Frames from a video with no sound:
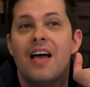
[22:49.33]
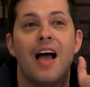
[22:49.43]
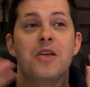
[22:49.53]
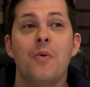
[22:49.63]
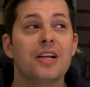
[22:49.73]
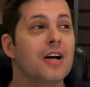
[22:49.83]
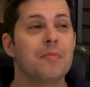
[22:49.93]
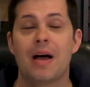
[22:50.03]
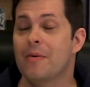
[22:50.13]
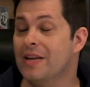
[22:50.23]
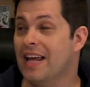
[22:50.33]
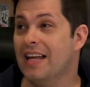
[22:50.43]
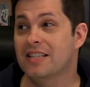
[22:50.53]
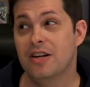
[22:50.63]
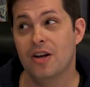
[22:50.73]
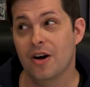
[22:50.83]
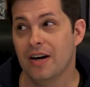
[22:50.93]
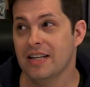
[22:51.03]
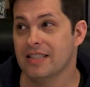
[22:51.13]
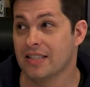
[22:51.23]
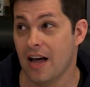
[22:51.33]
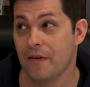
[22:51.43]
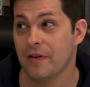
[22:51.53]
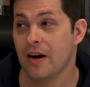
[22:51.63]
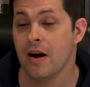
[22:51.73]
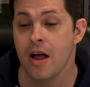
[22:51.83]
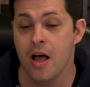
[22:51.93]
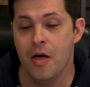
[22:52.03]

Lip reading: You want to talk about getting into nerdy stuff here?